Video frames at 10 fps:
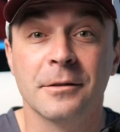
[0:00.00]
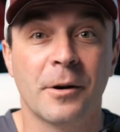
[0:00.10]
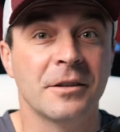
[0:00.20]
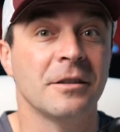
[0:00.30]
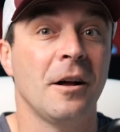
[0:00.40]
this
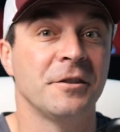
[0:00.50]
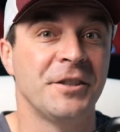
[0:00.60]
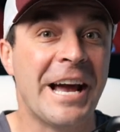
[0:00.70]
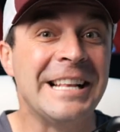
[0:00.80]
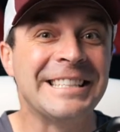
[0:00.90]
works on all
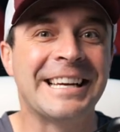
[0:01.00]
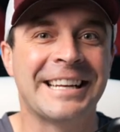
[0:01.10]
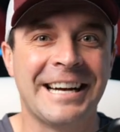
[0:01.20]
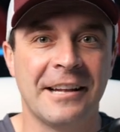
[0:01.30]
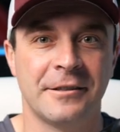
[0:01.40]
shades
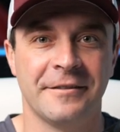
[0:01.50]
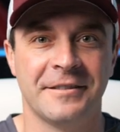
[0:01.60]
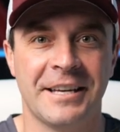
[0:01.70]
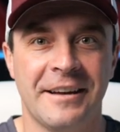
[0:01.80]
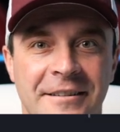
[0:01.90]
and colors
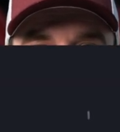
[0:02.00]
of skin.